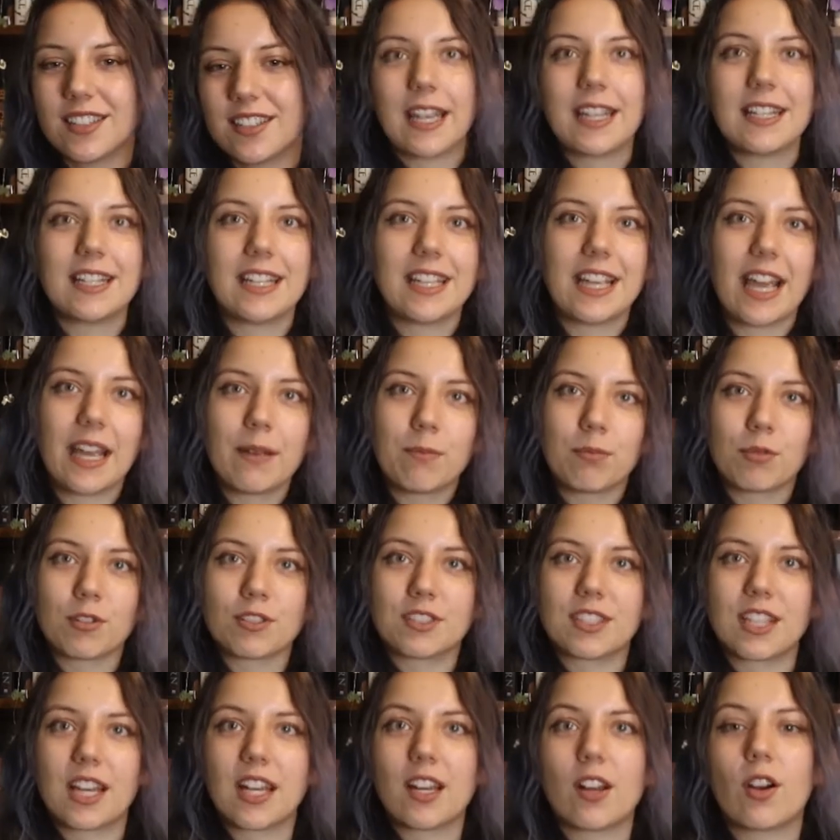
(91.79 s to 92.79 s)

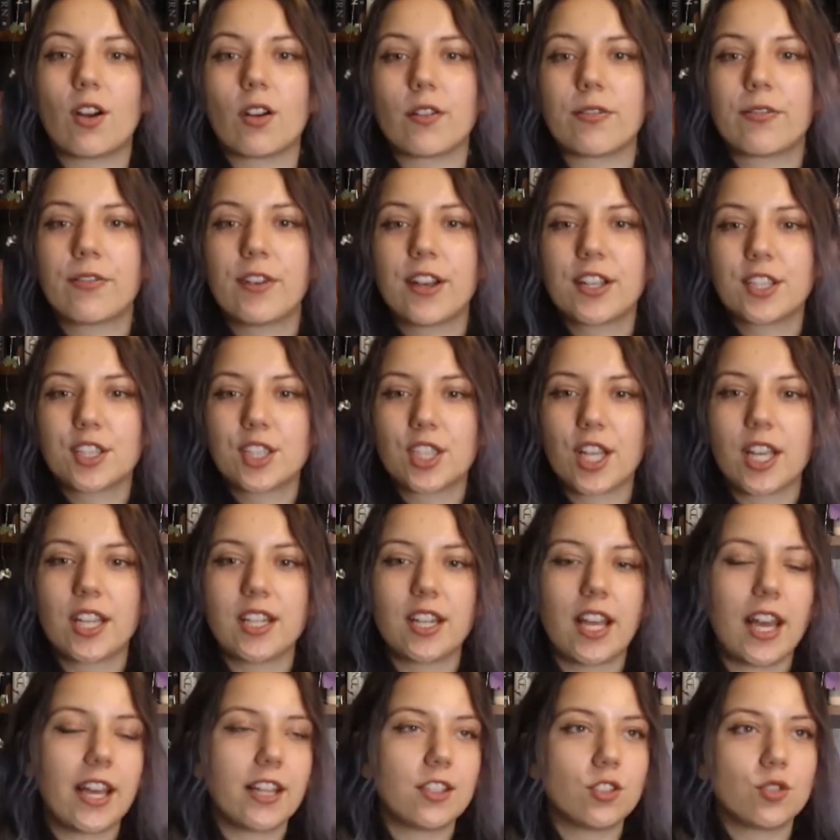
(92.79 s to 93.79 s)
88% are
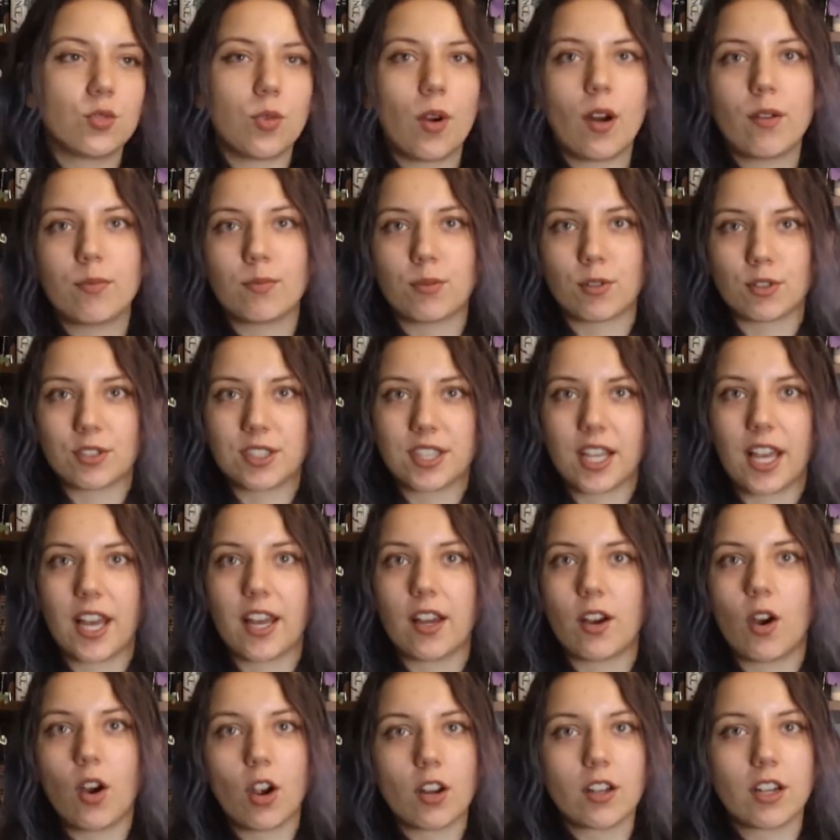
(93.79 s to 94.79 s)
fiction, and
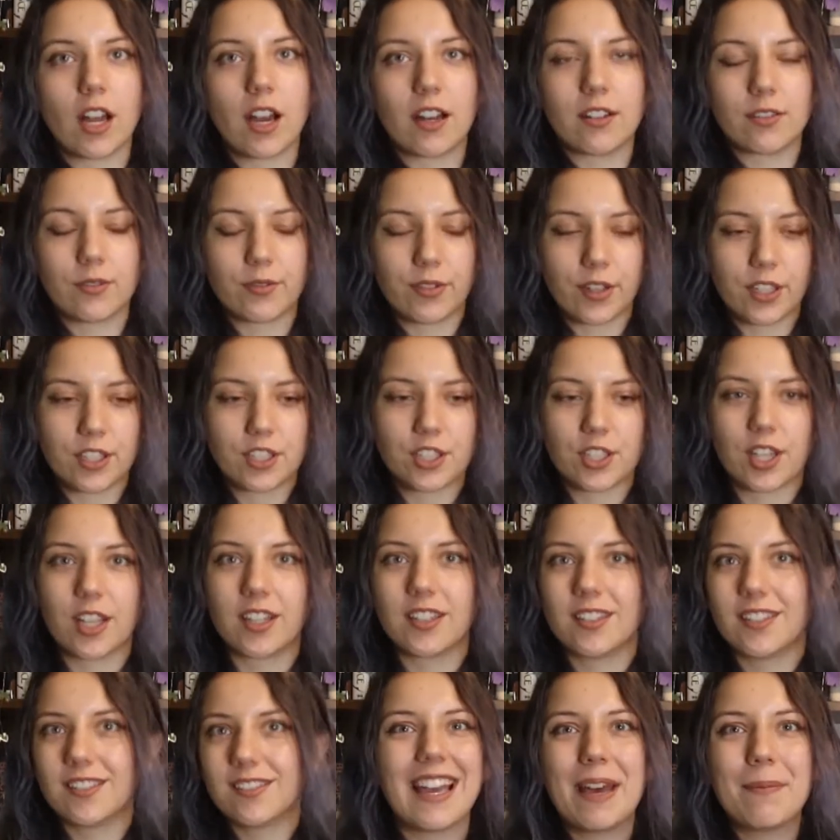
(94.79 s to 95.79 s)
12% are nonfiction.